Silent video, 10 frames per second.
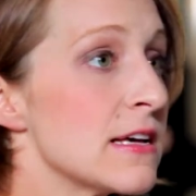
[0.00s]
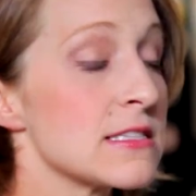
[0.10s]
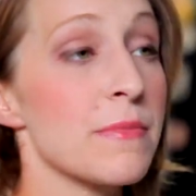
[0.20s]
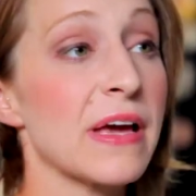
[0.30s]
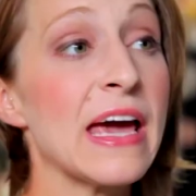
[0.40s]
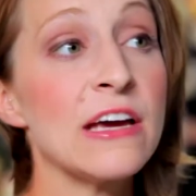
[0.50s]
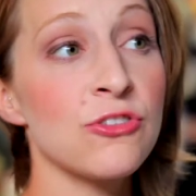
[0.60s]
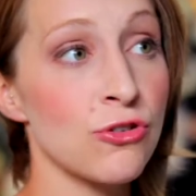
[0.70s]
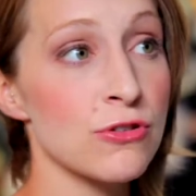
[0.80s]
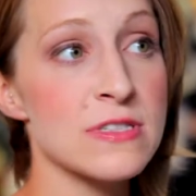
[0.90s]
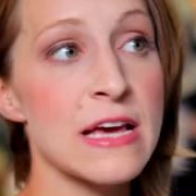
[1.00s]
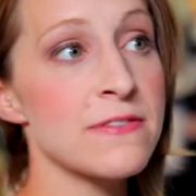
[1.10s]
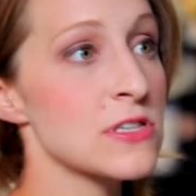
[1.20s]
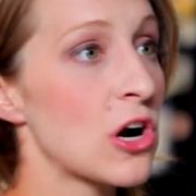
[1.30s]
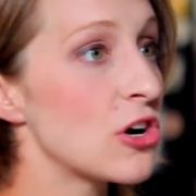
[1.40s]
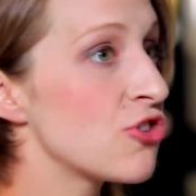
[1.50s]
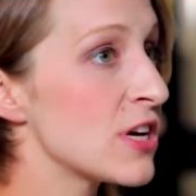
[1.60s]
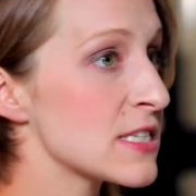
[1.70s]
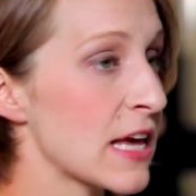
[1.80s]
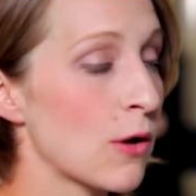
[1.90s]
some occasional safe
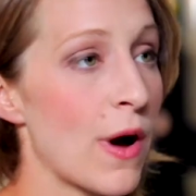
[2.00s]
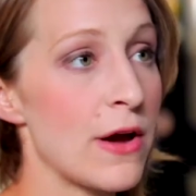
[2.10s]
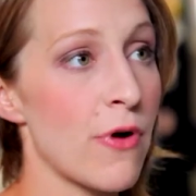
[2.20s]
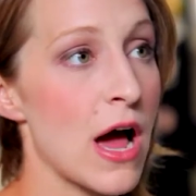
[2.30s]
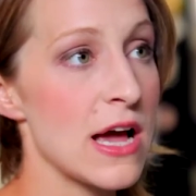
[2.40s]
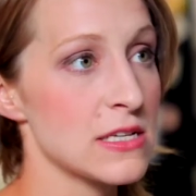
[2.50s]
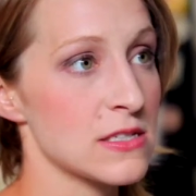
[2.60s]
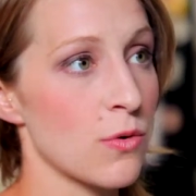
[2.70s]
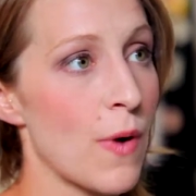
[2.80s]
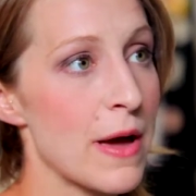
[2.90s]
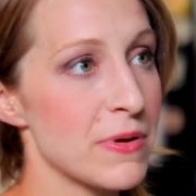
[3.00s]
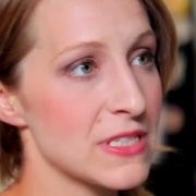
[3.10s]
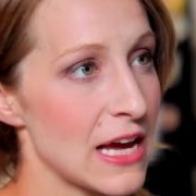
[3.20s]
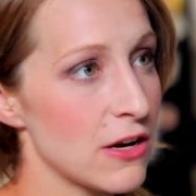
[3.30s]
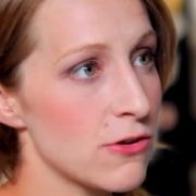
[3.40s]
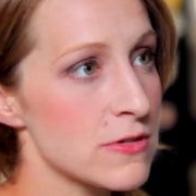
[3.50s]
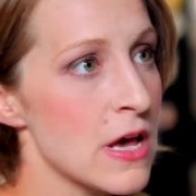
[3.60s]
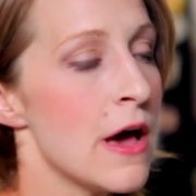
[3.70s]
starches like white rice or white potatoes,